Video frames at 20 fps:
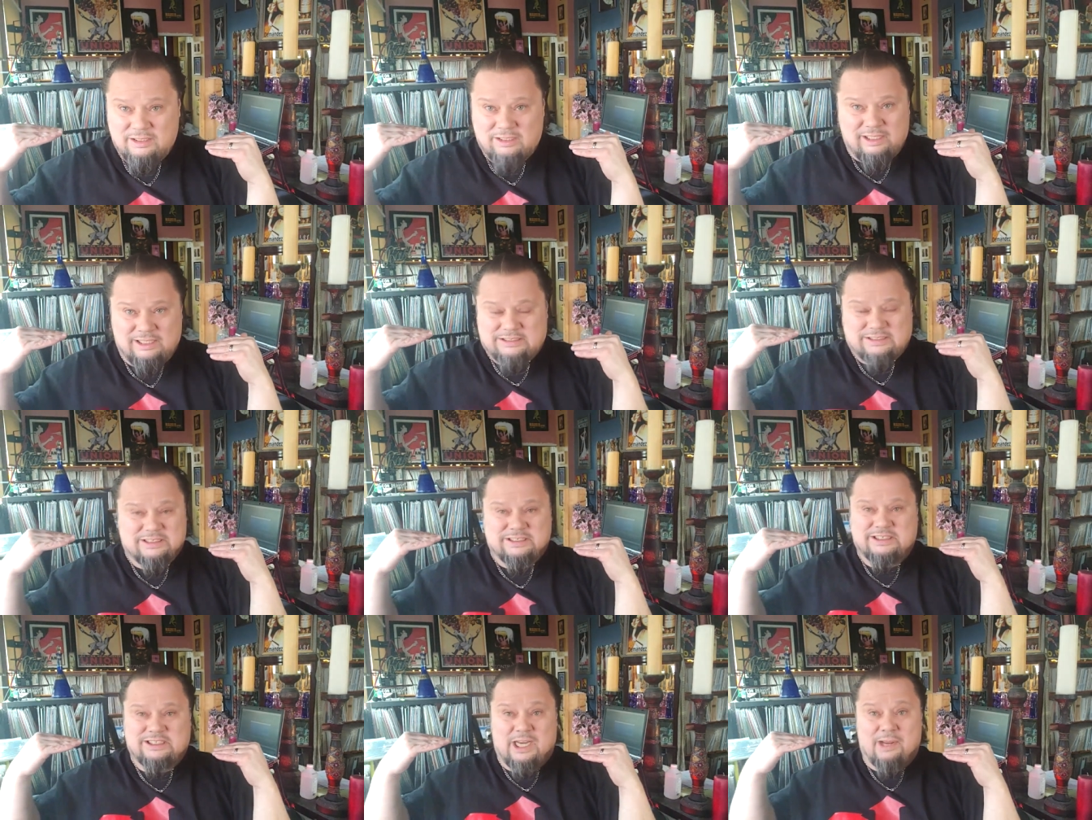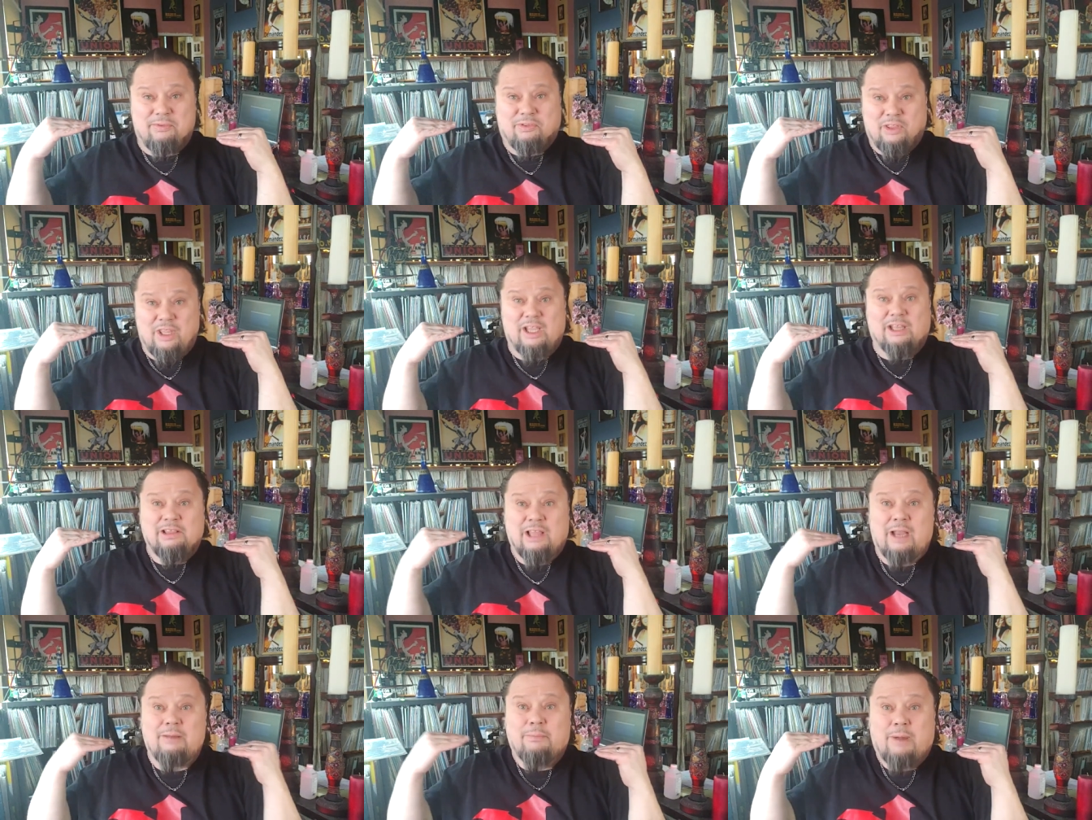It's the same thing.
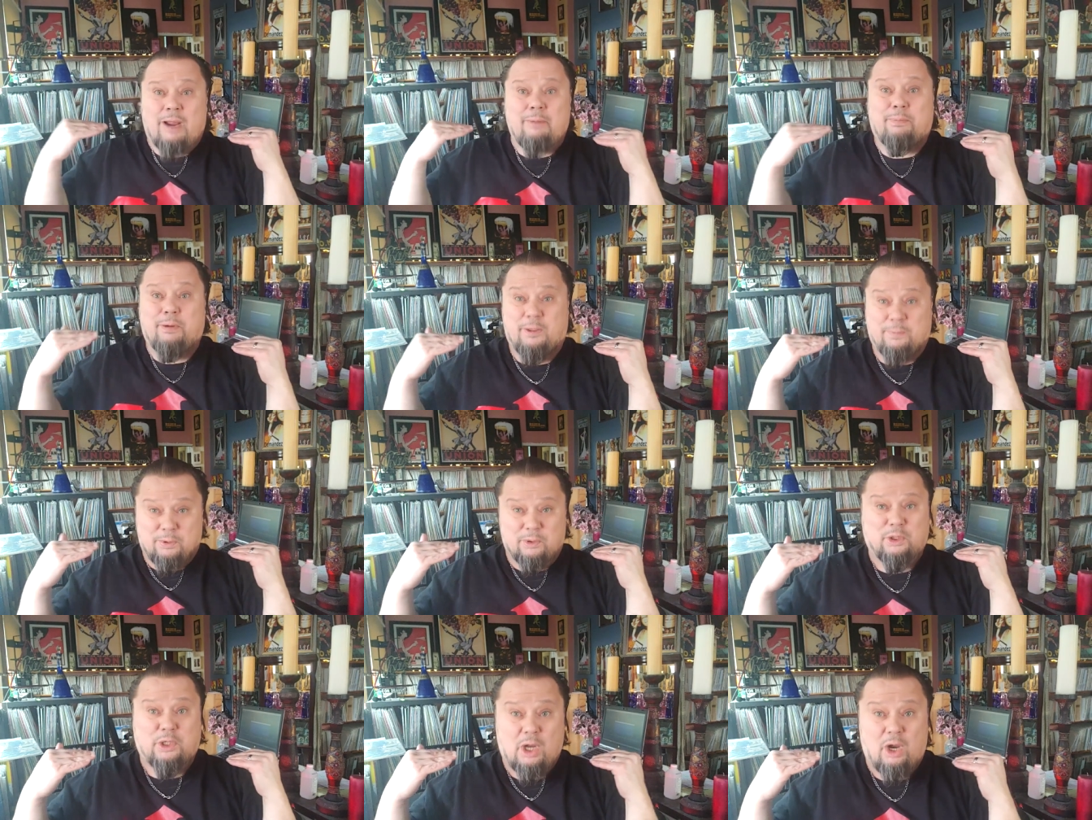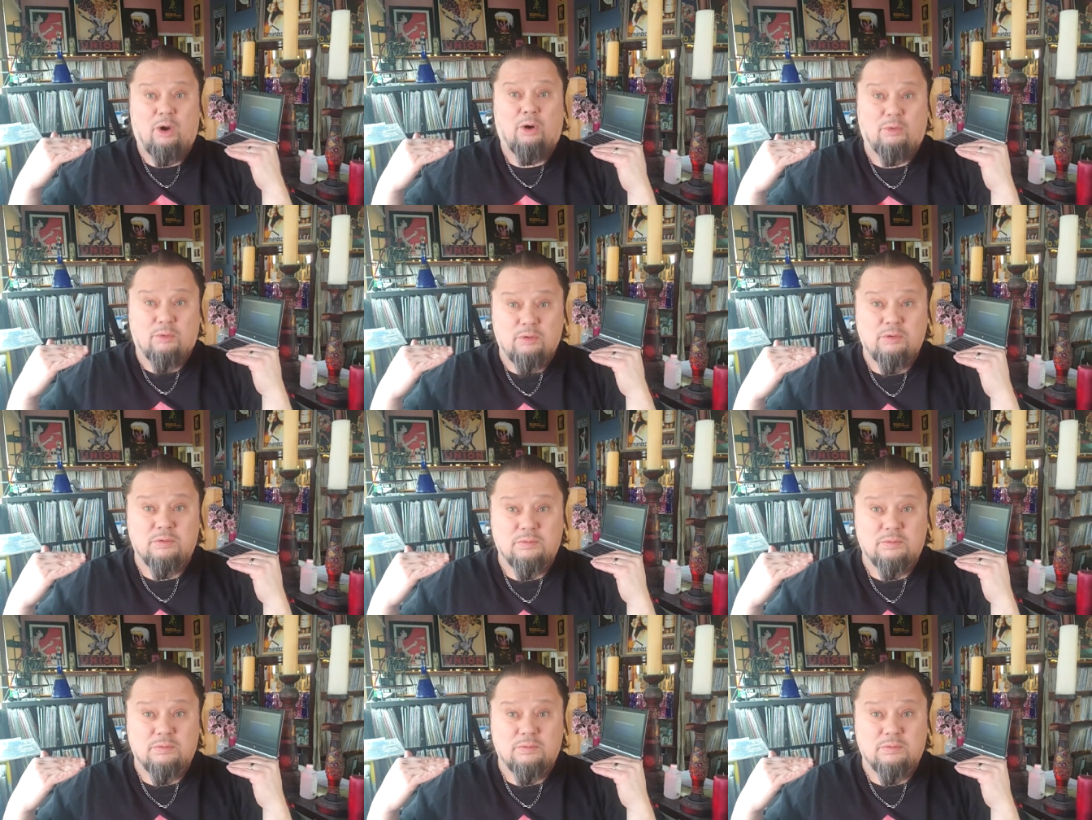Let my people go.